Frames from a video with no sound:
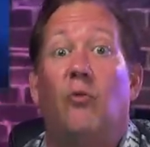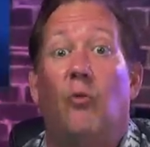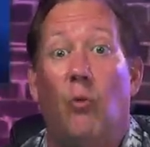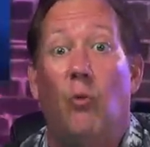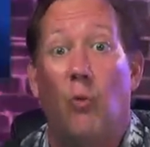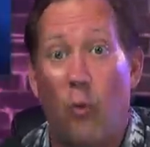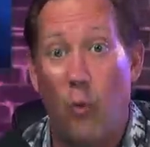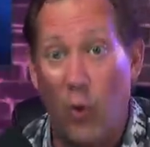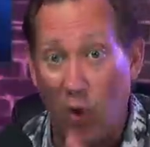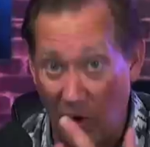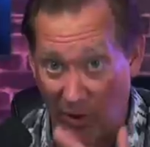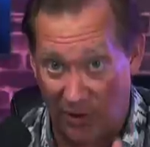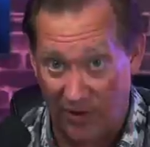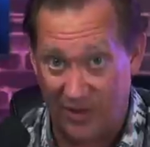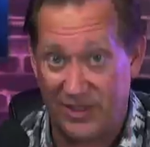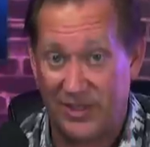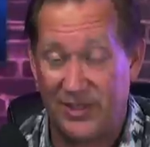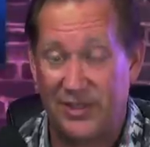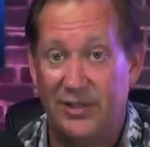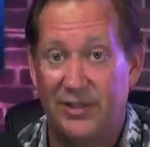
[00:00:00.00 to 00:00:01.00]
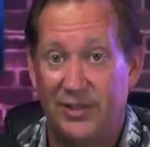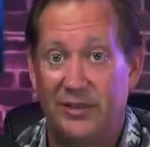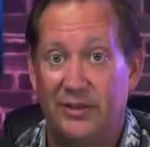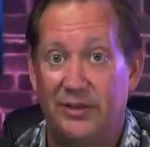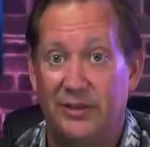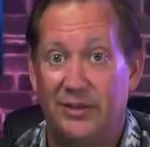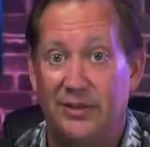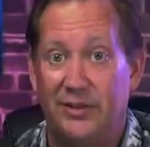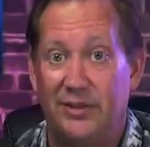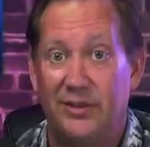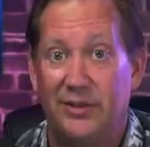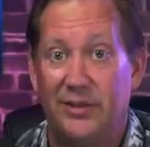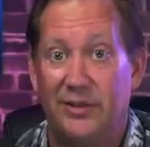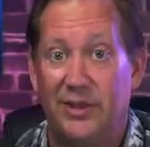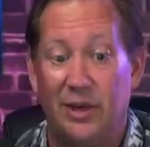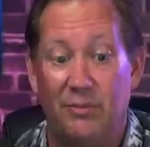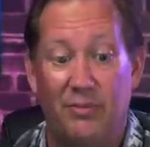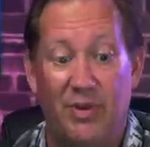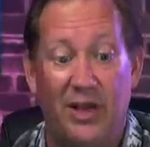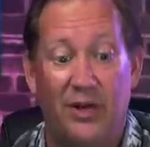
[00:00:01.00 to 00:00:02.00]
worse
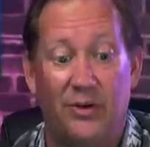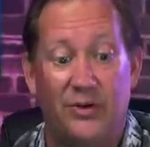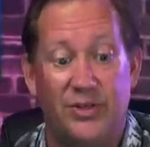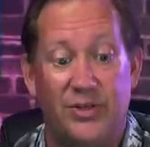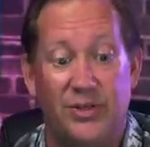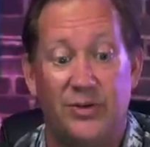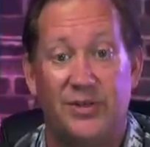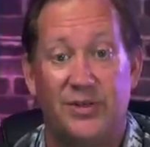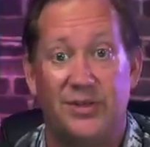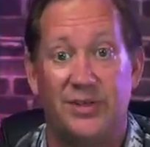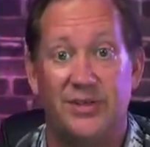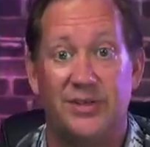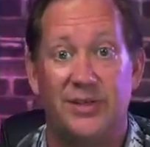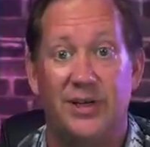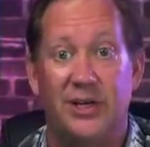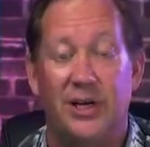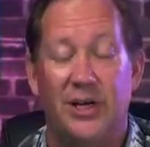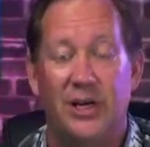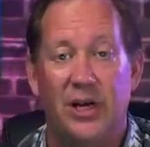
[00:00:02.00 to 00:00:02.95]
than Beetlejuice's,